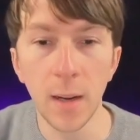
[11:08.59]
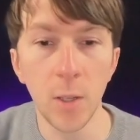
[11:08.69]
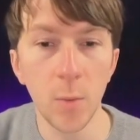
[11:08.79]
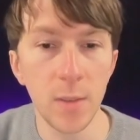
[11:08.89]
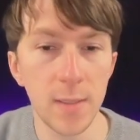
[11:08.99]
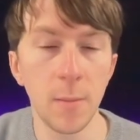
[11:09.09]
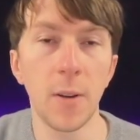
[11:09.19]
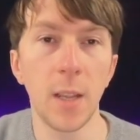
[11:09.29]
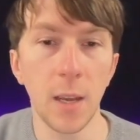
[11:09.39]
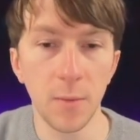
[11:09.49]
and you will
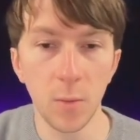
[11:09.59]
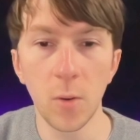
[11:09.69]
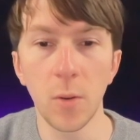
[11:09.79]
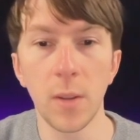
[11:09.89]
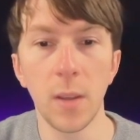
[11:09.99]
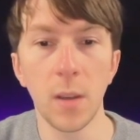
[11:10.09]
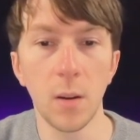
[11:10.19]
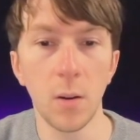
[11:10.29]
simply have to go here